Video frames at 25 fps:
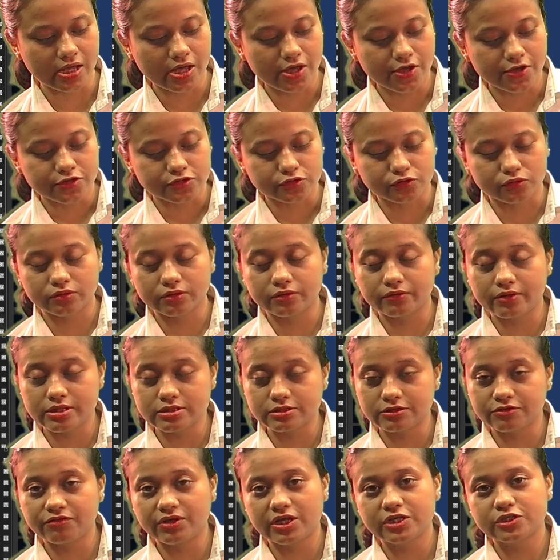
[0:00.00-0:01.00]
So the
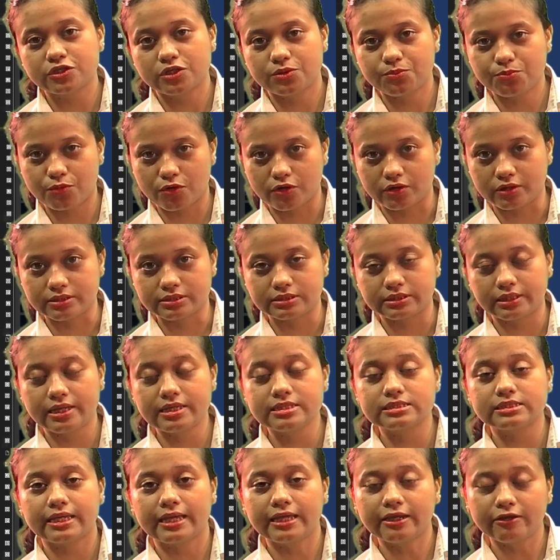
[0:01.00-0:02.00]
reservation policies
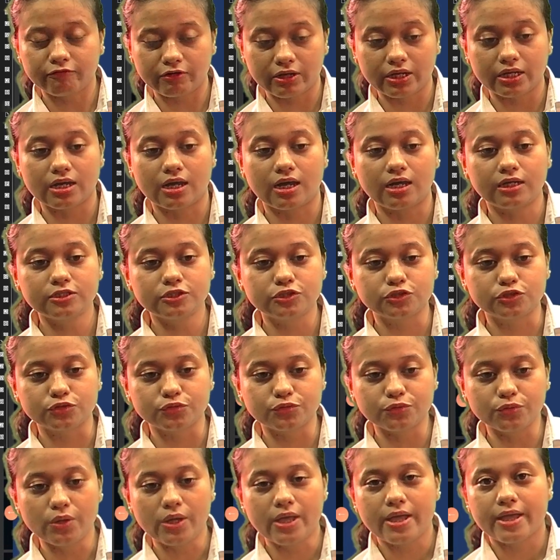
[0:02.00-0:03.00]
in regard to
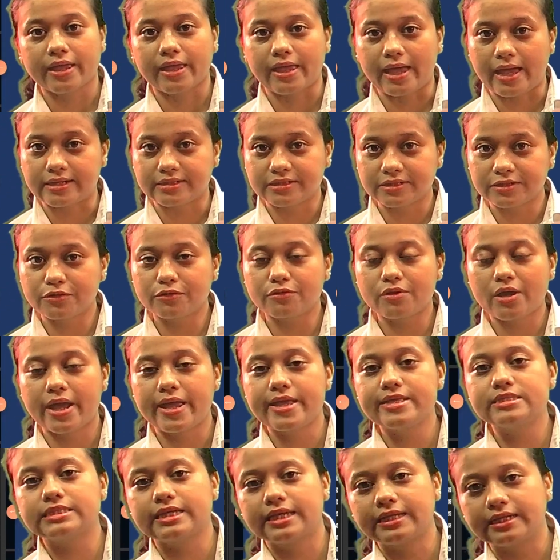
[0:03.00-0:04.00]
categorize
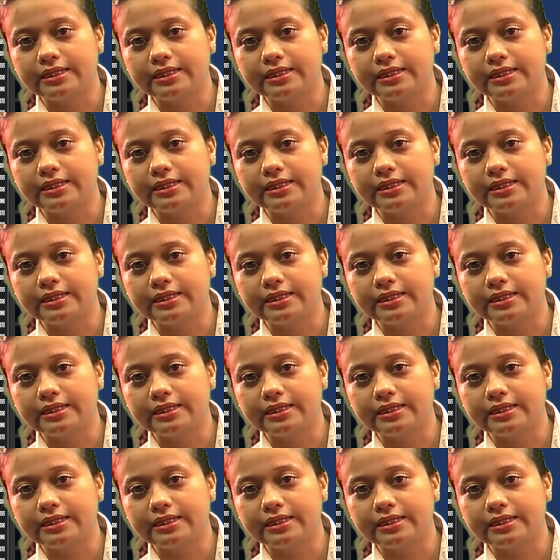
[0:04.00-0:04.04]
and